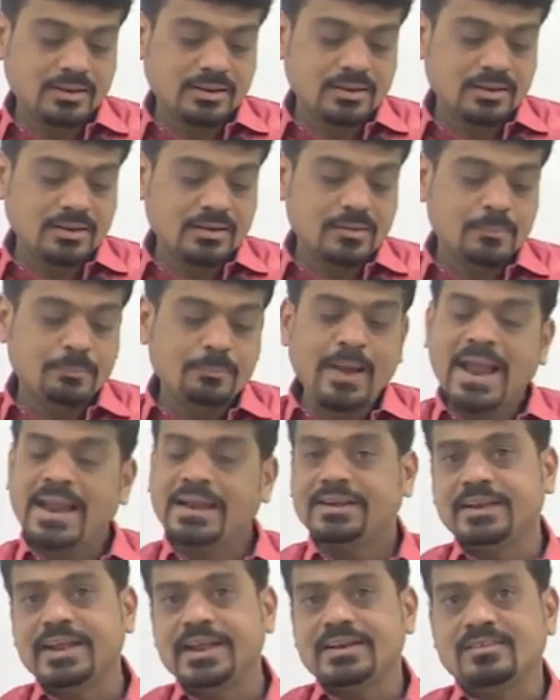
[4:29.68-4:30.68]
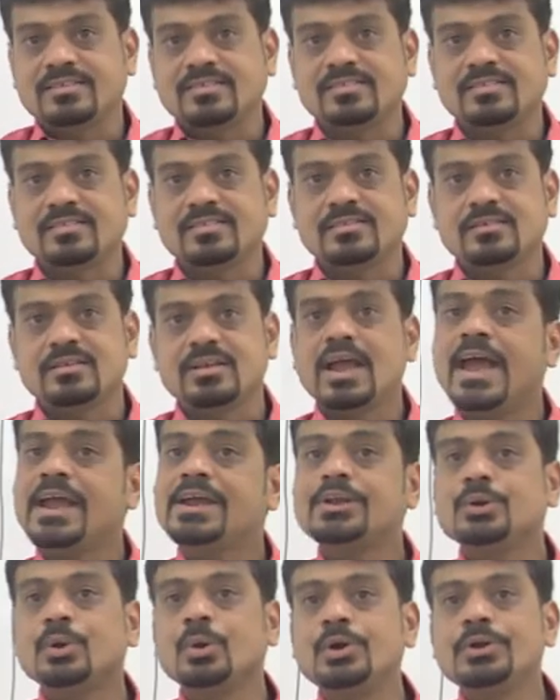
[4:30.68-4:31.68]
bad debts. I
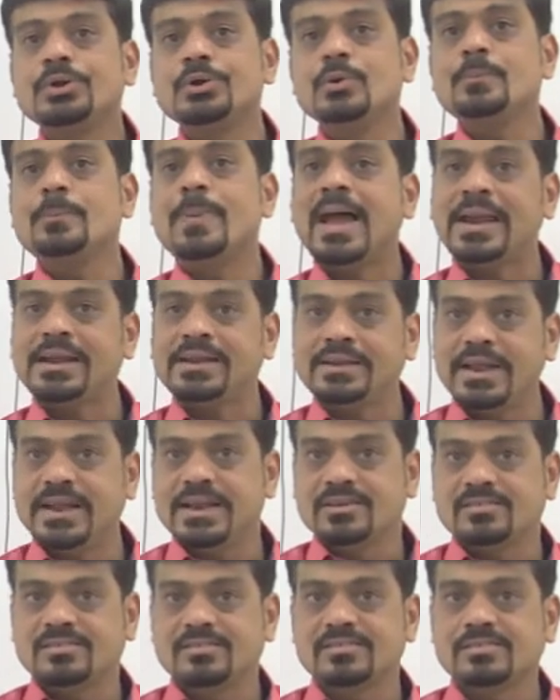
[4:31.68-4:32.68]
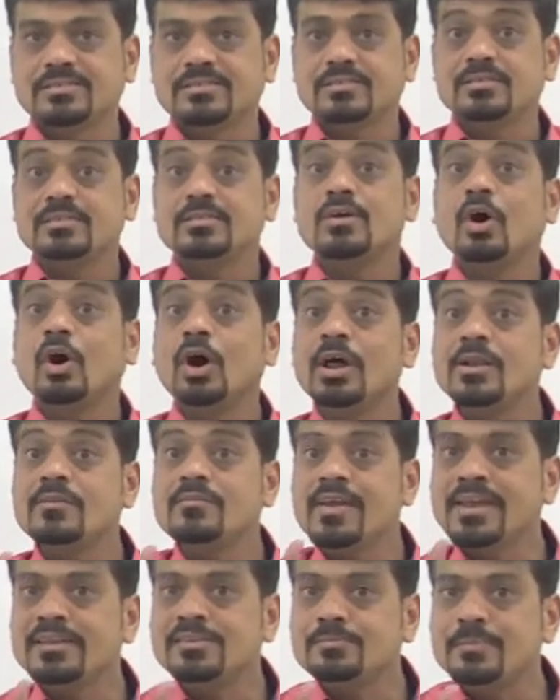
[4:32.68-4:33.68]
told you bad debts.
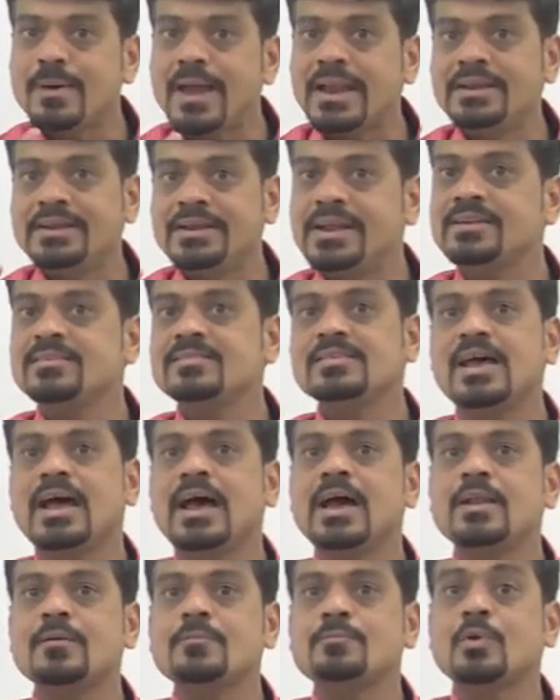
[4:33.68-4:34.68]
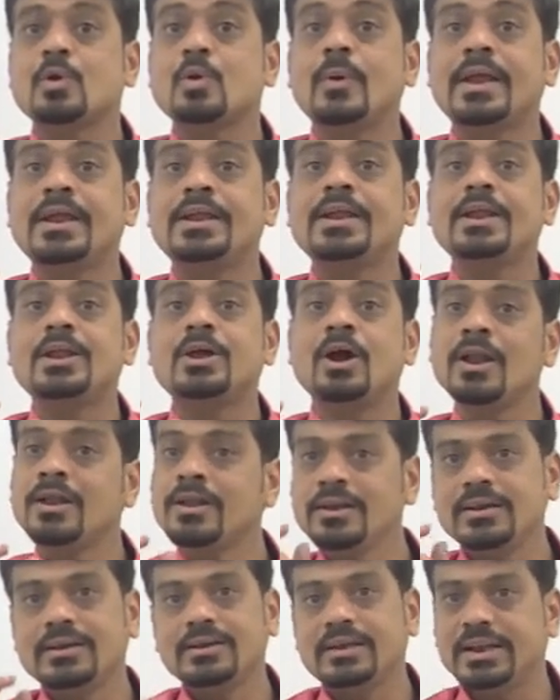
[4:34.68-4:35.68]
Always bad debts are provided on
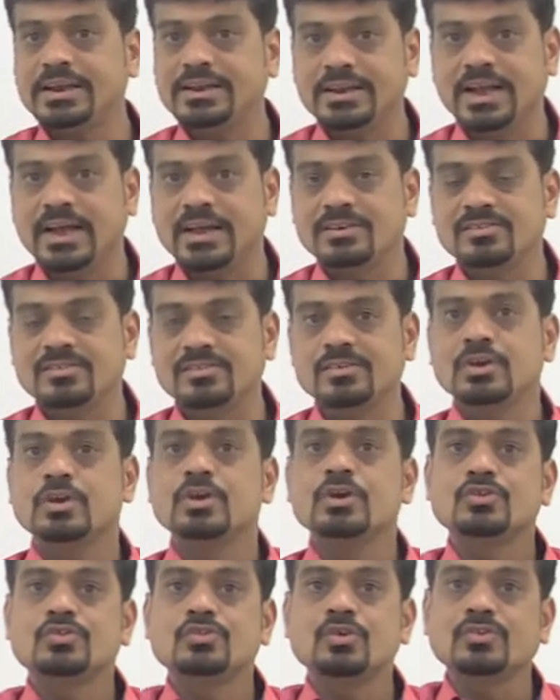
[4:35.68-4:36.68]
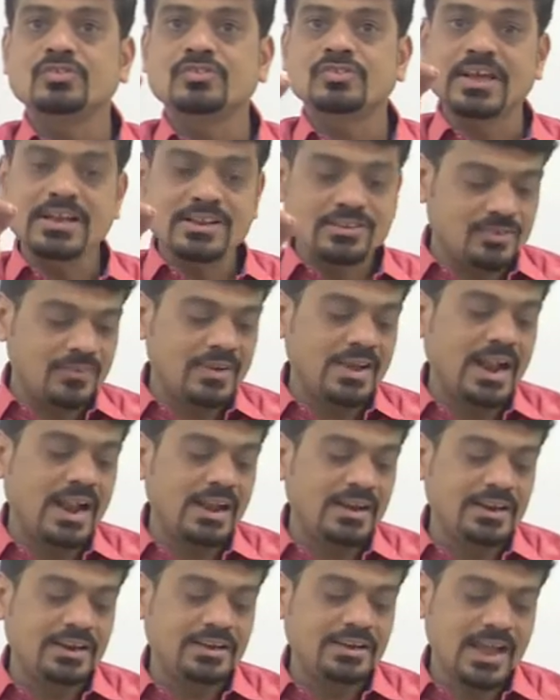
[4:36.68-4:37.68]
debtors. So search where are
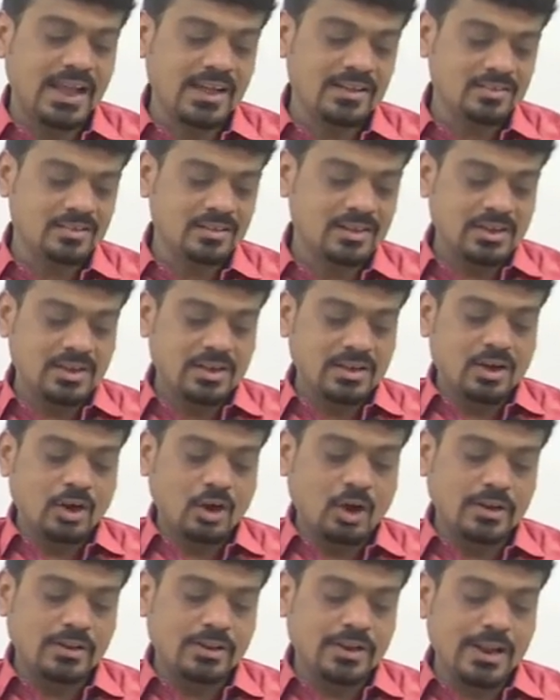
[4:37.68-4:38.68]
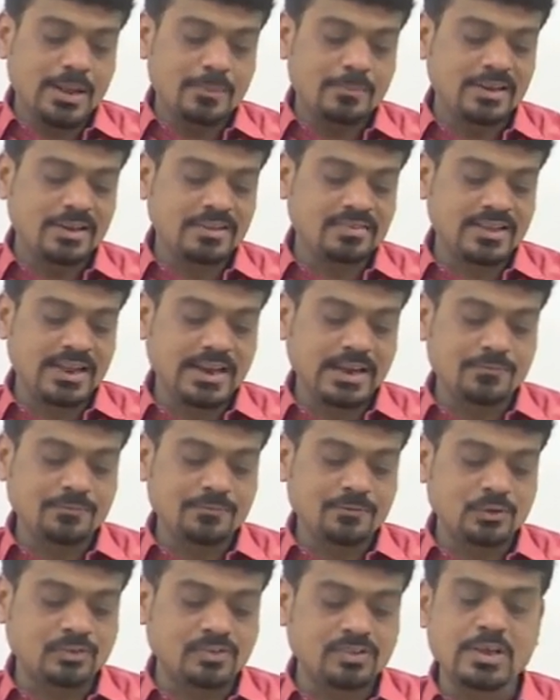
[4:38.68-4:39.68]
debtors. On the debit side, if
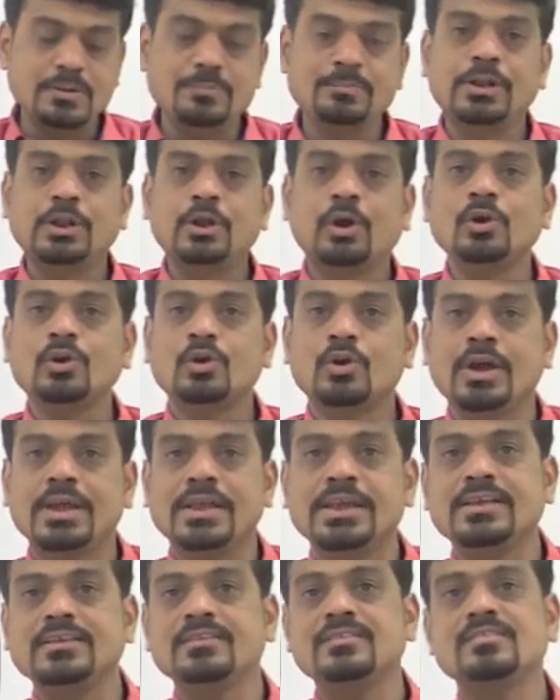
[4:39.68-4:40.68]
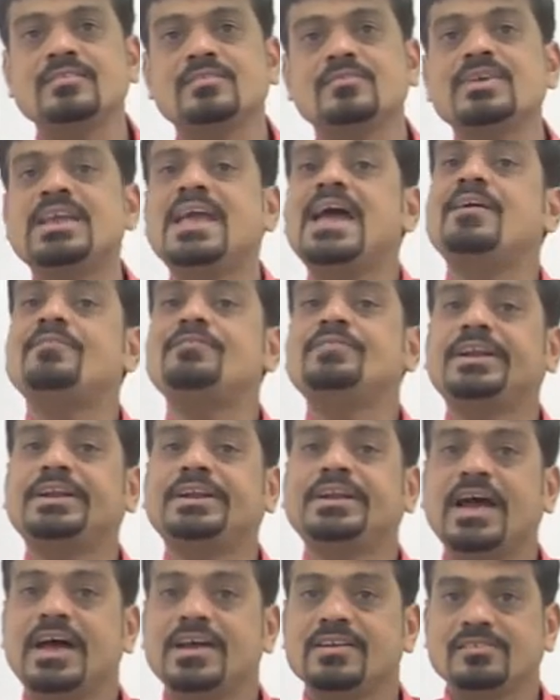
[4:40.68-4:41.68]
you see below drawing, we have debtors.